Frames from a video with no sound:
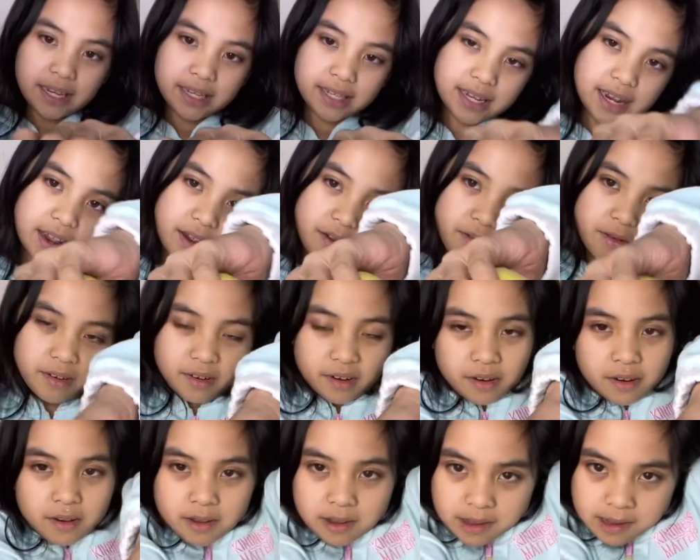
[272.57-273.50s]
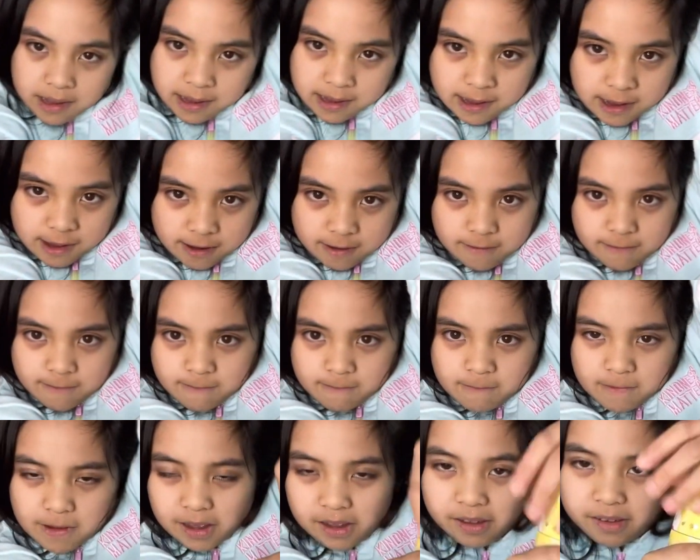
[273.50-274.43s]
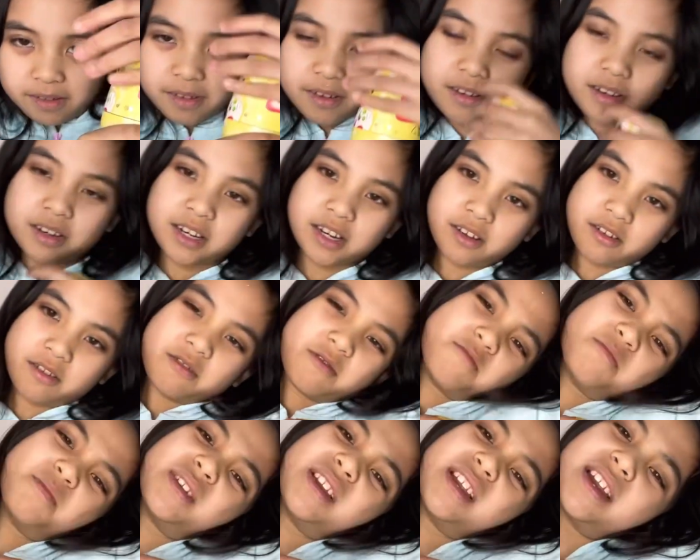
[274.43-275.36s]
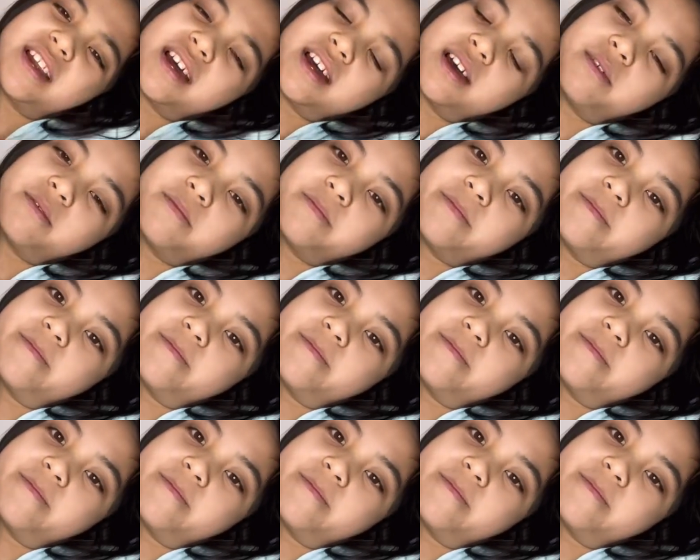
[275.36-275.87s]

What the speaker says: sound. Gosh, I can't open it now.